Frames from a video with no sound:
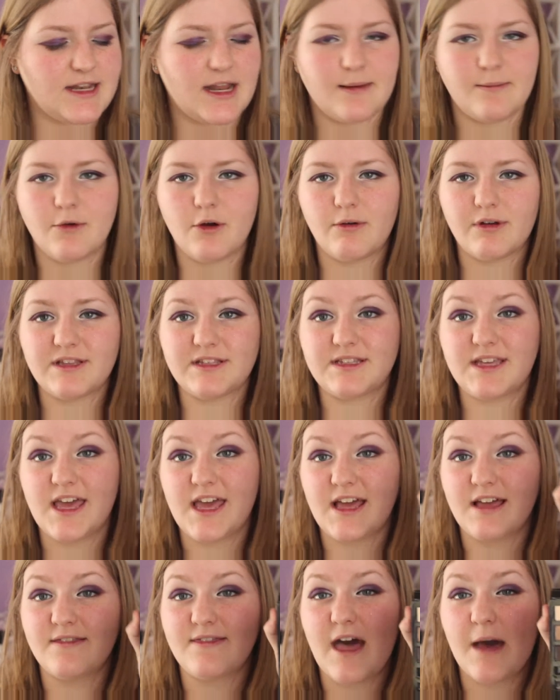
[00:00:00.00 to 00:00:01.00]
and I'm going to
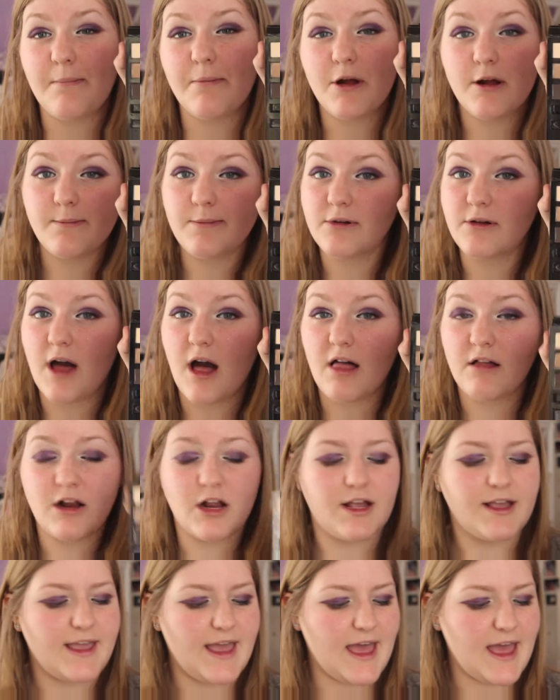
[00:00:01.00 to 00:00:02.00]
take that purple color
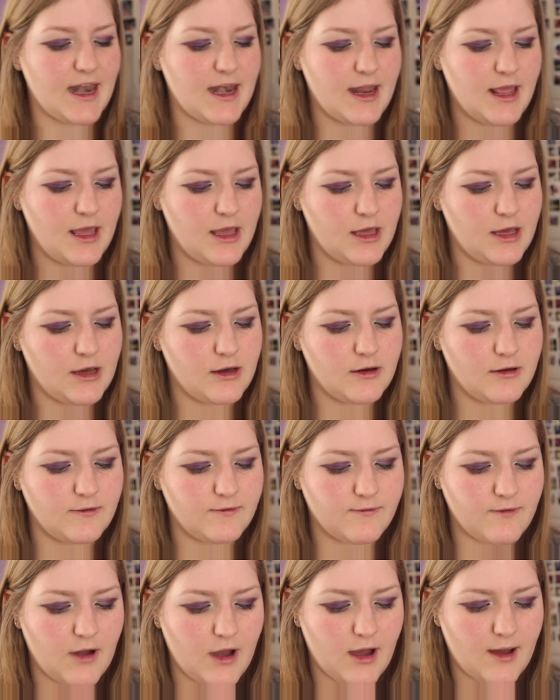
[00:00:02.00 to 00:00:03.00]
again
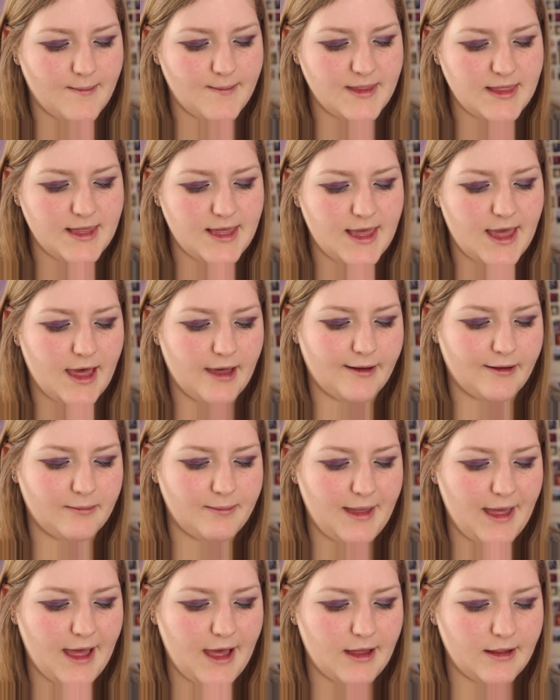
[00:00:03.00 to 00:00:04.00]
from the Elle
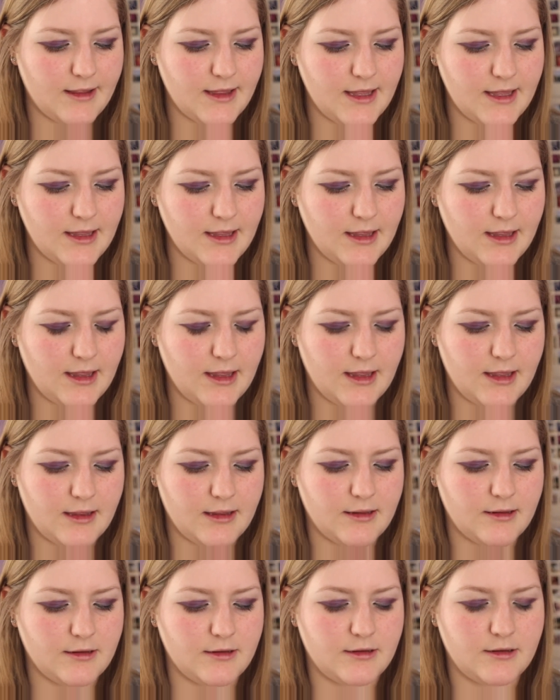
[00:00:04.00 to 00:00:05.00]
palette,
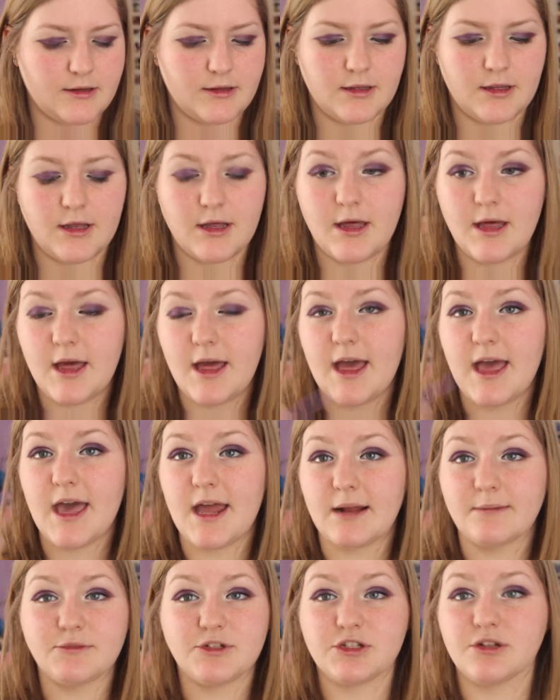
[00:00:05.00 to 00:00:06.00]

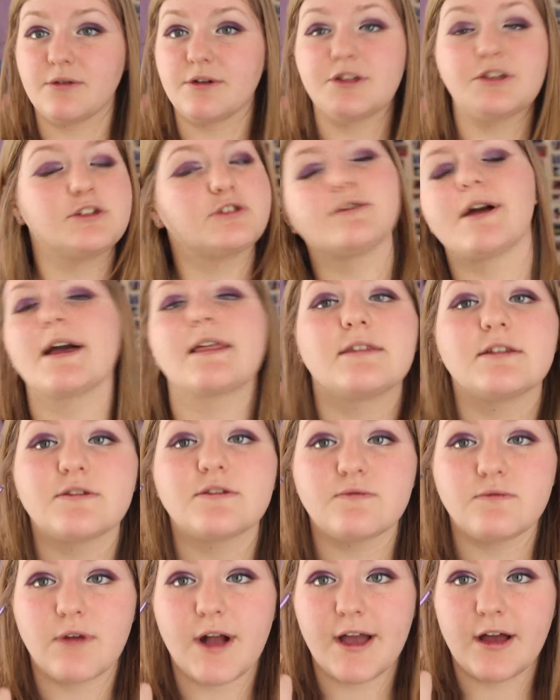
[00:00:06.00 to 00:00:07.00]
and I'm just going to drag
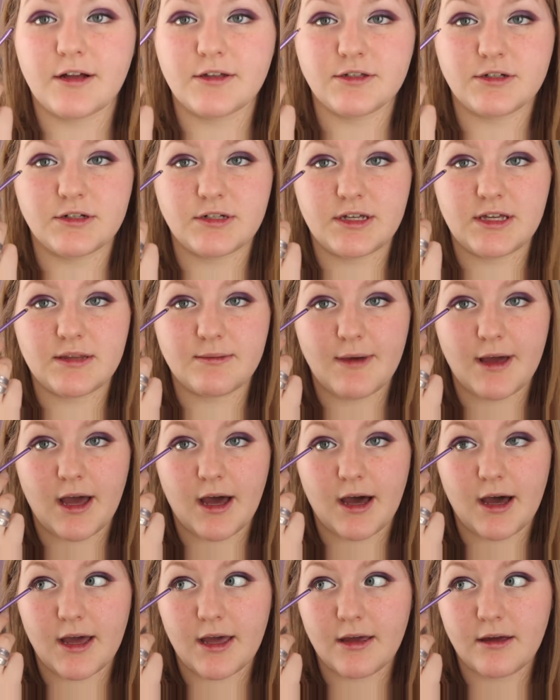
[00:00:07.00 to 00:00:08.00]
this right underneath my
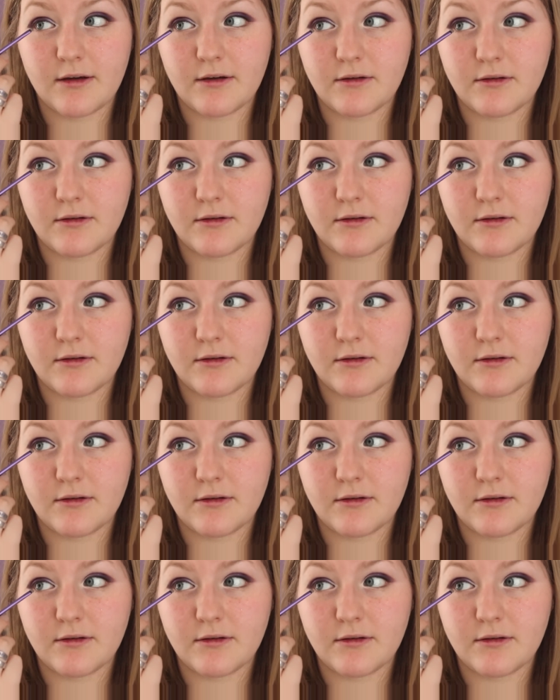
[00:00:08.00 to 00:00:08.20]
eye.